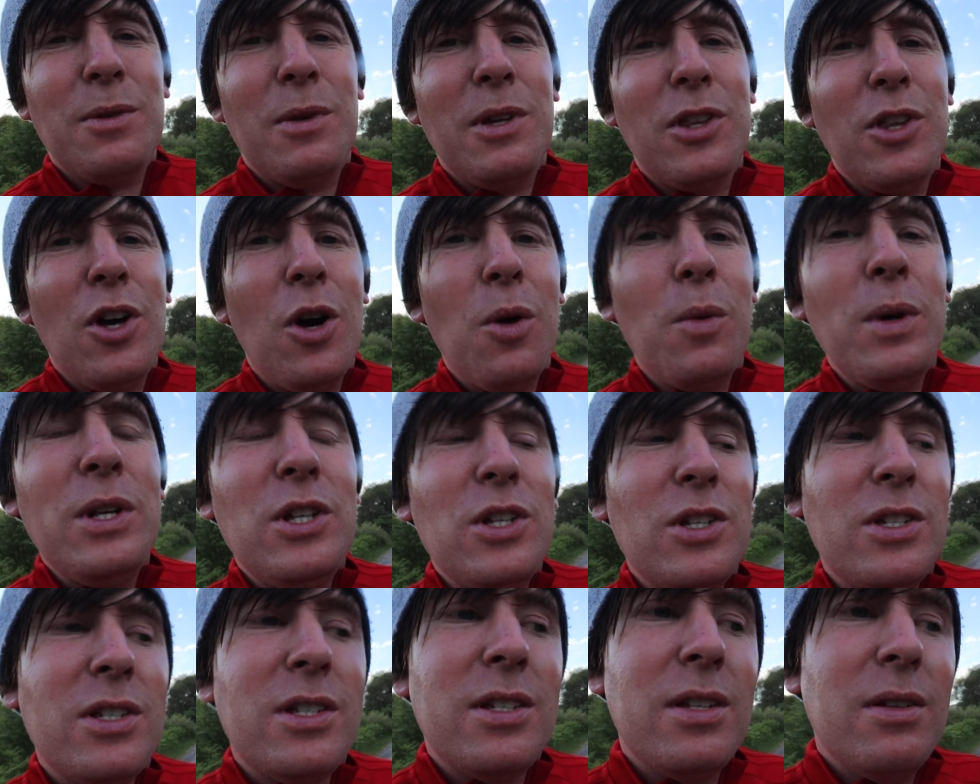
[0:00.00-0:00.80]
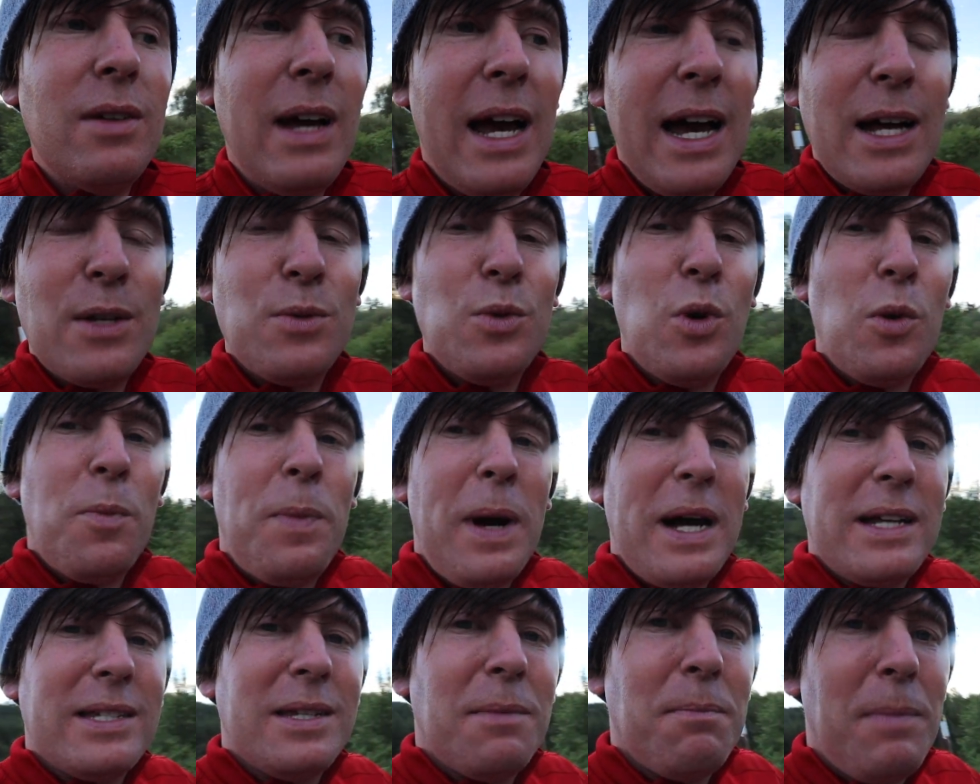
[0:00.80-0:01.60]
So we thought we'd just, as we were
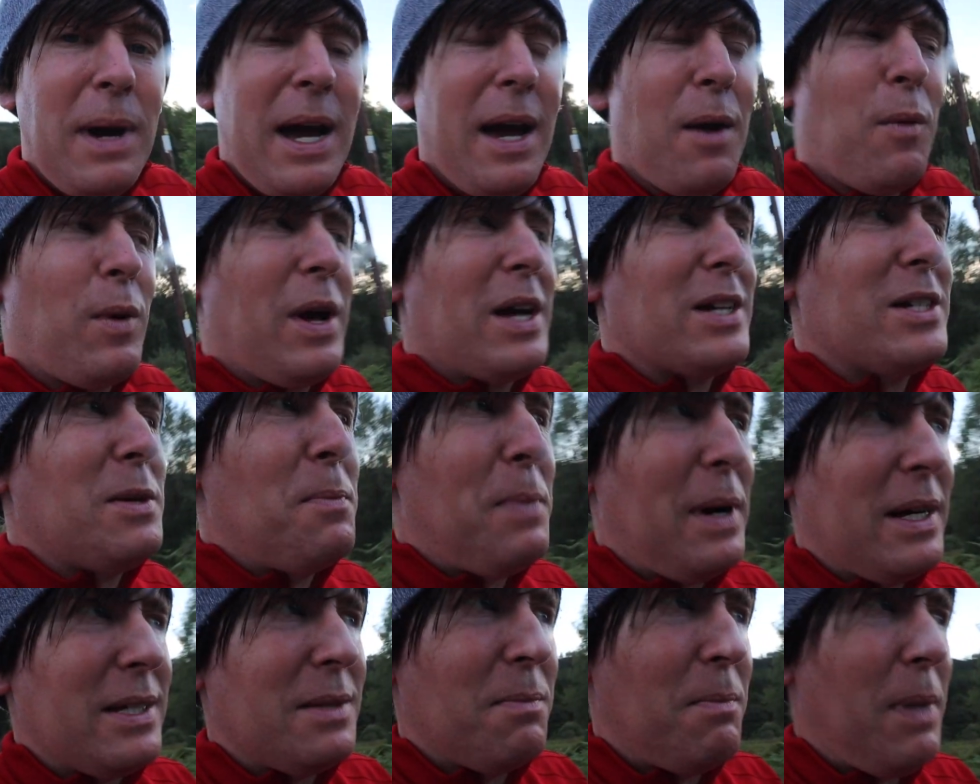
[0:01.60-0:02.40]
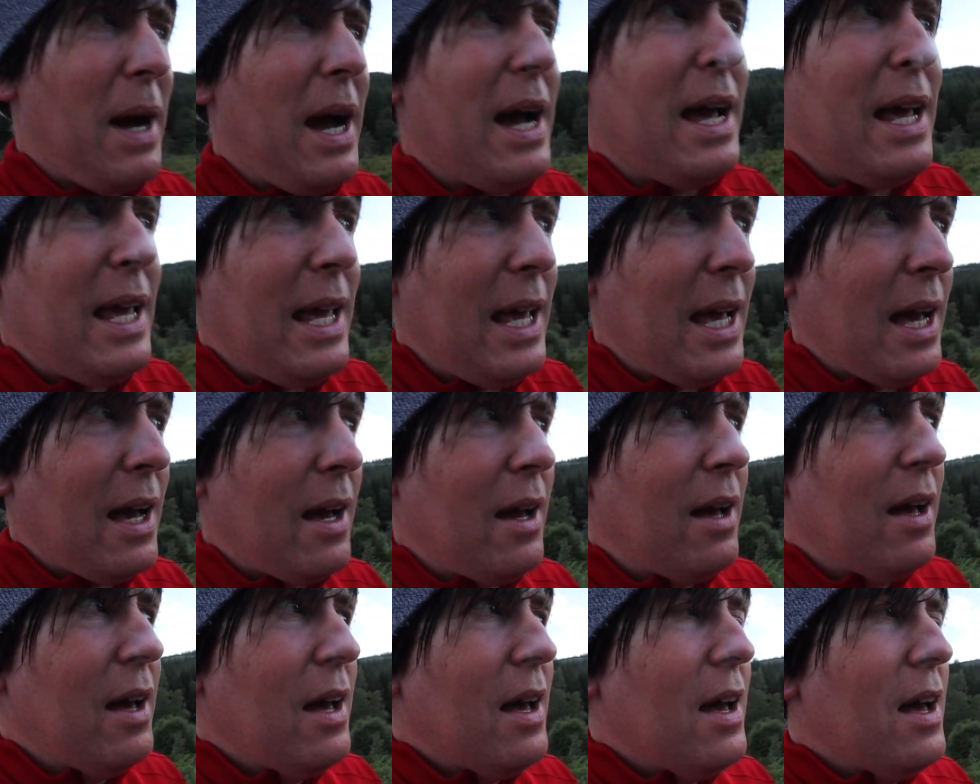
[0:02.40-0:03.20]
passing by, we actually passed by
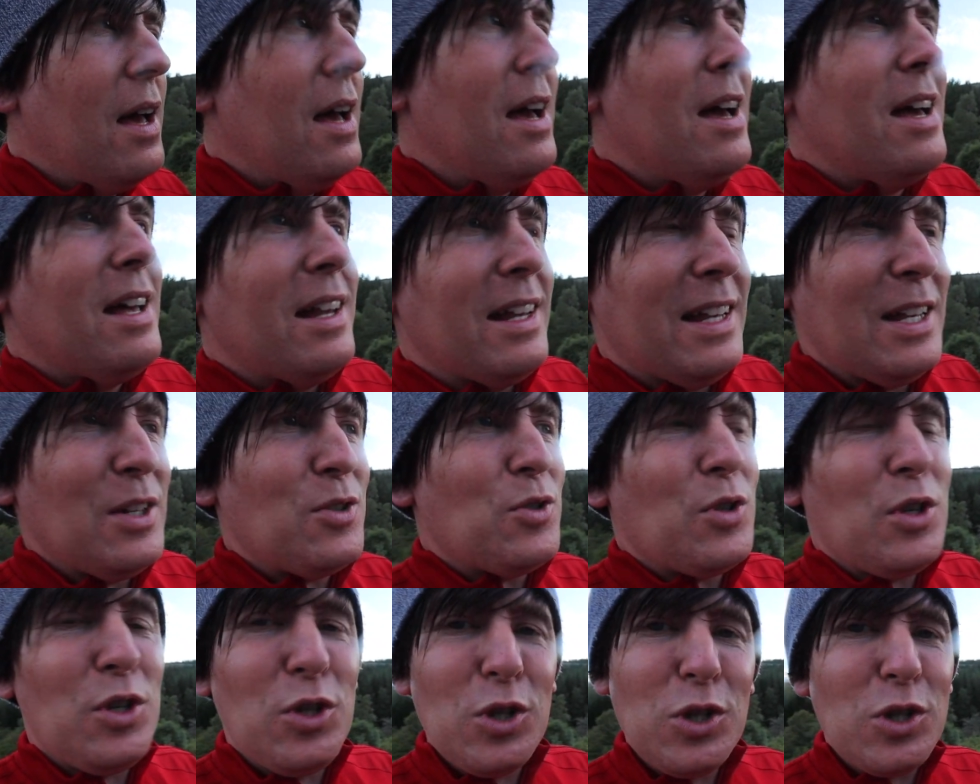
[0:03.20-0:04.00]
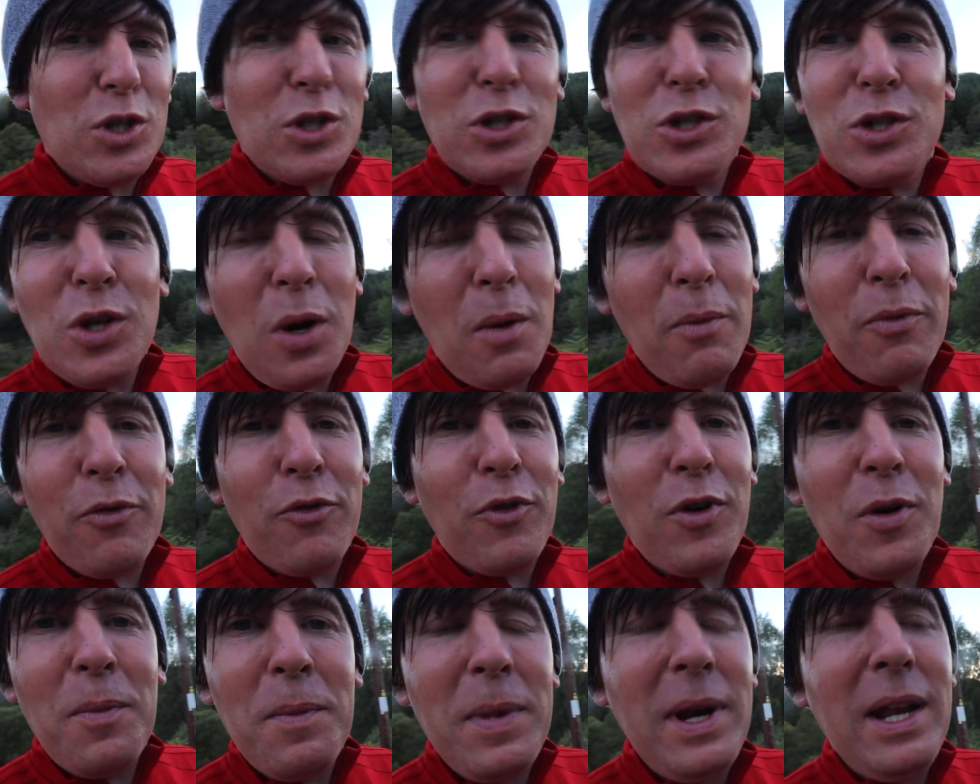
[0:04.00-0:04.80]
here, literally just to stop
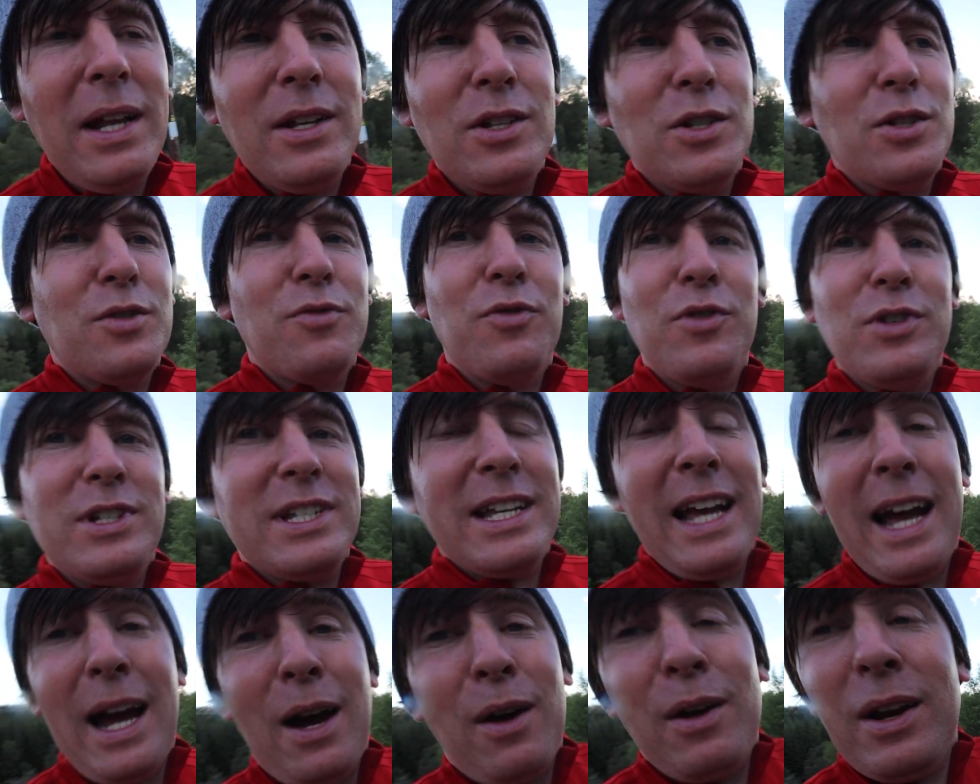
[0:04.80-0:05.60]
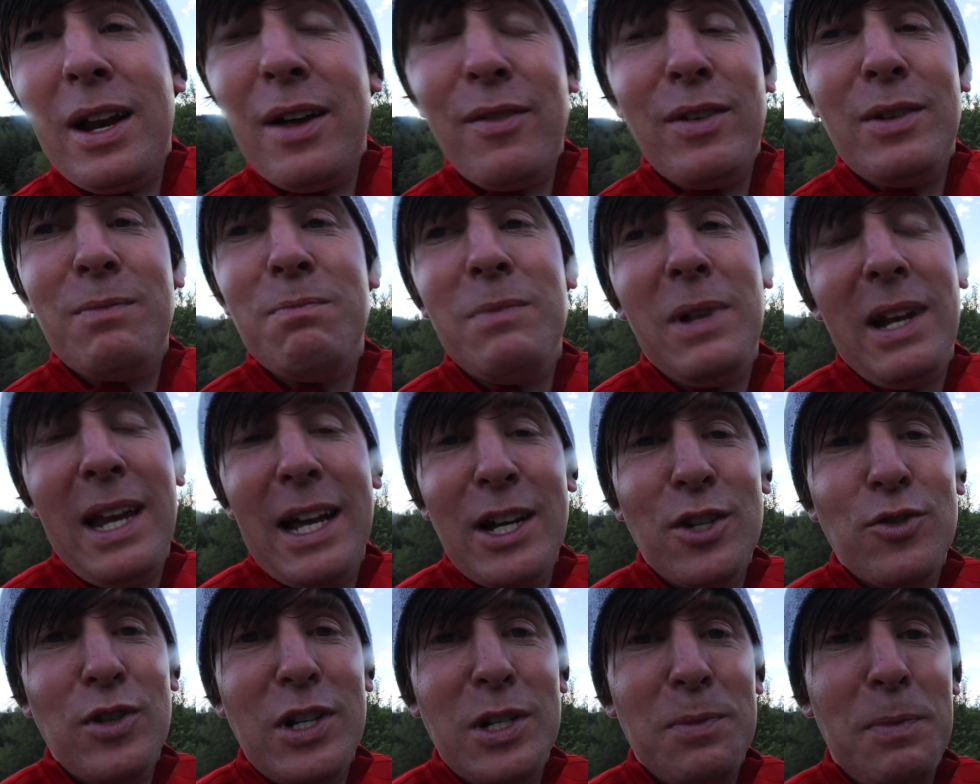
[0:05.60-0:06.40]
for a minute, just for to get and have a
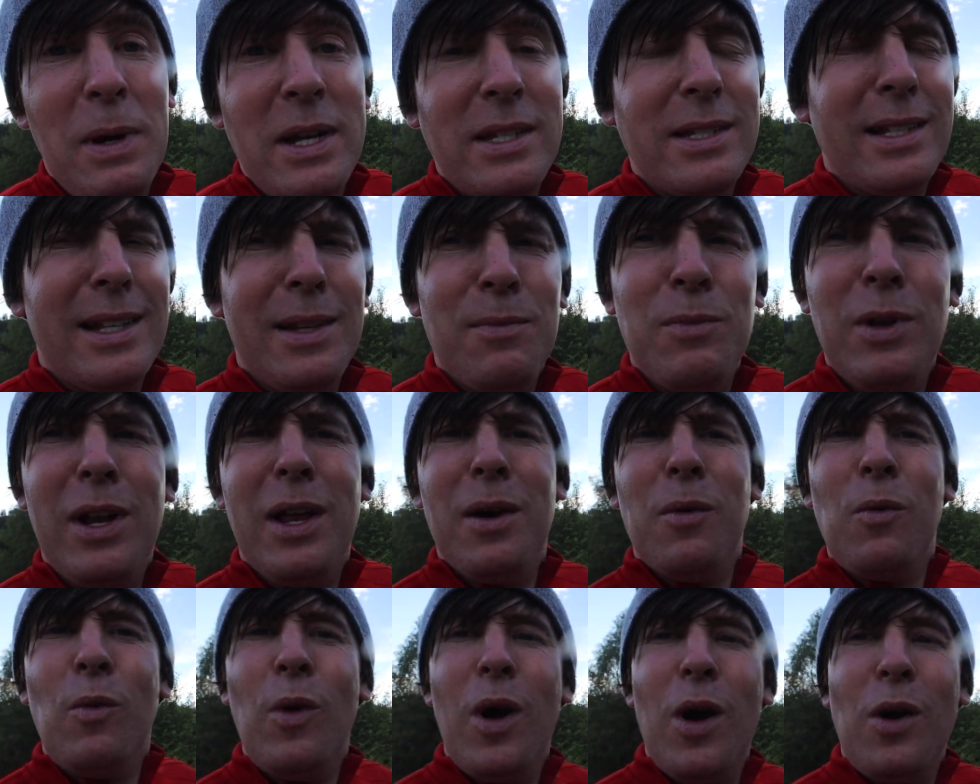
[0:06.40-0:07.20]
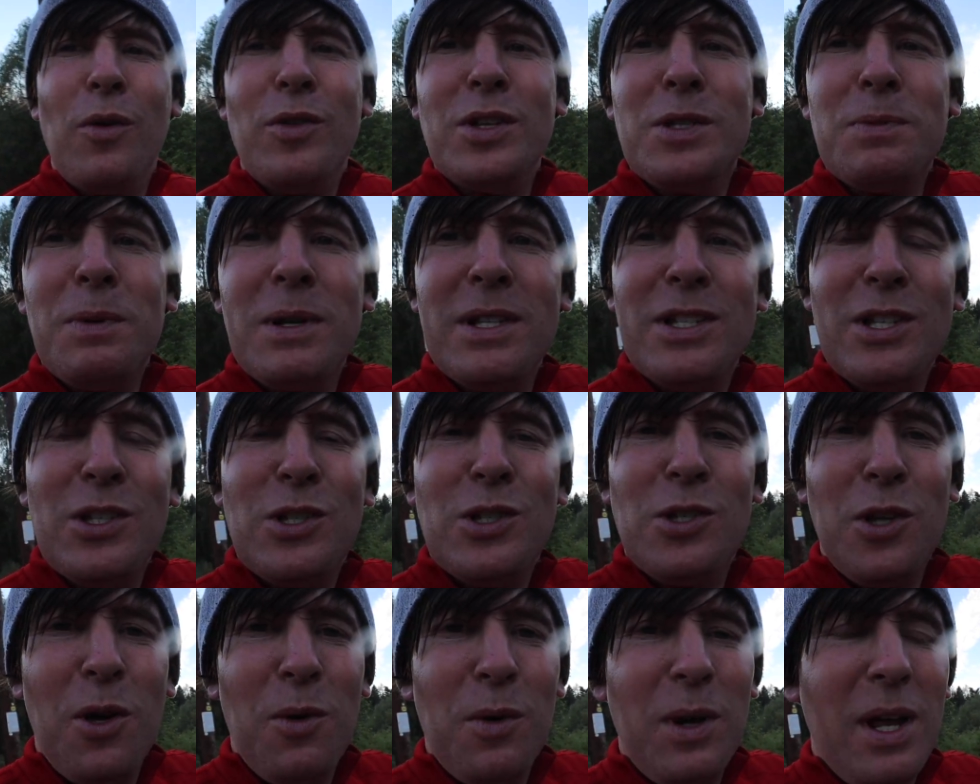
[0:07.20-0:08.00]
leg stretch basically, and we're like, whoa, this place is
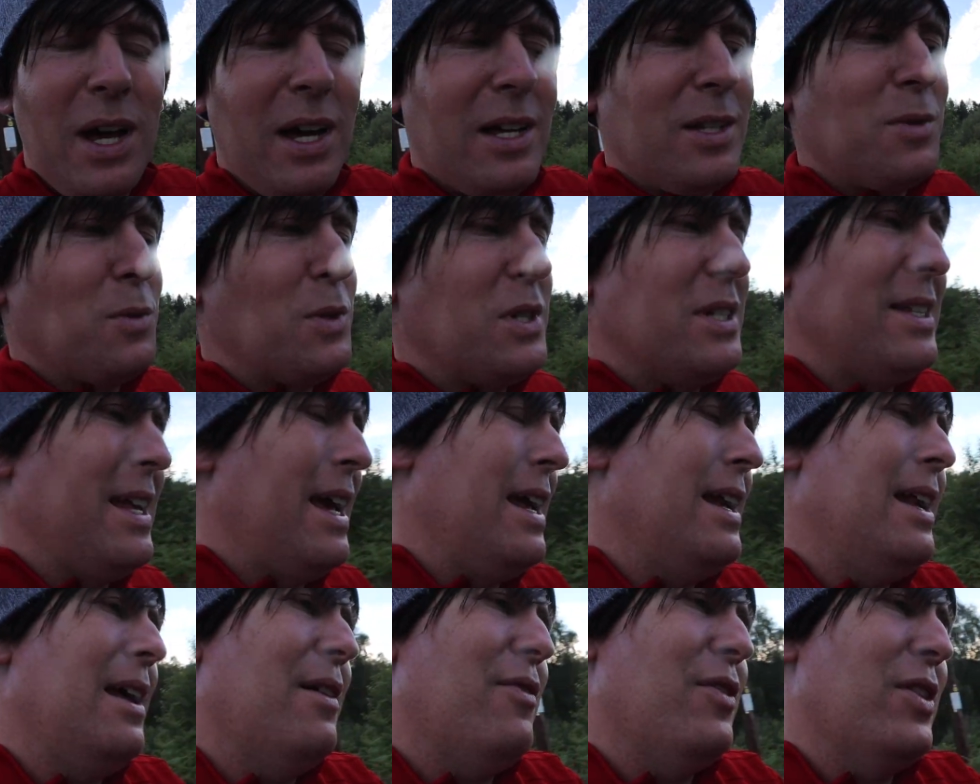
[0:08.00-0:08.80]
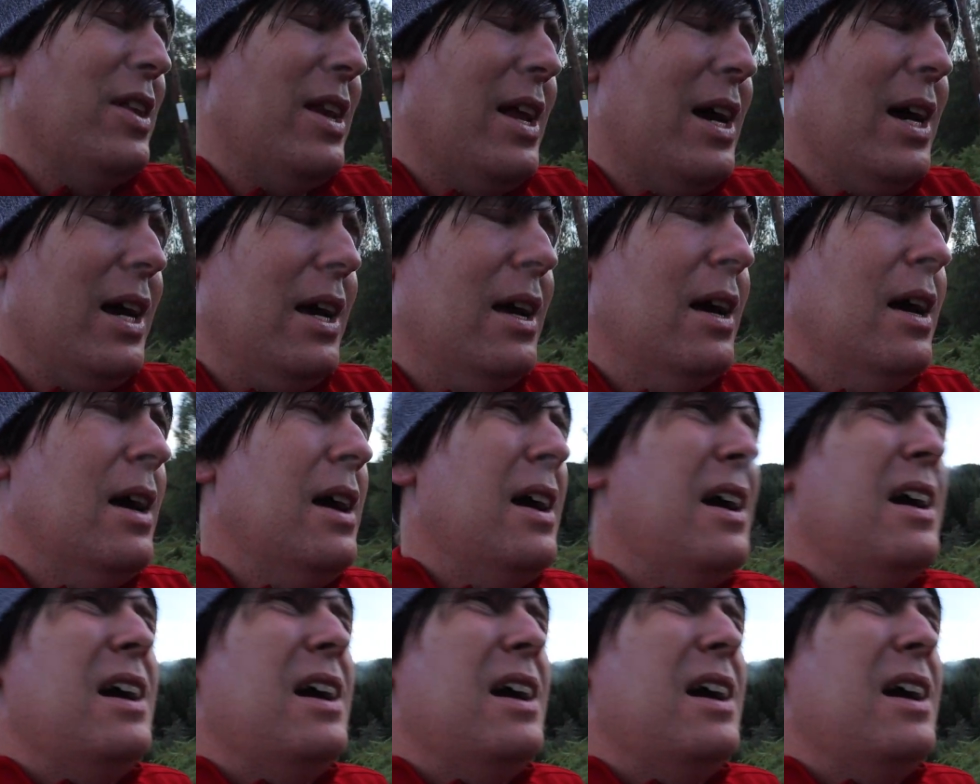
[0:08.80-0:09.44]
so nice, we're staying here for the night.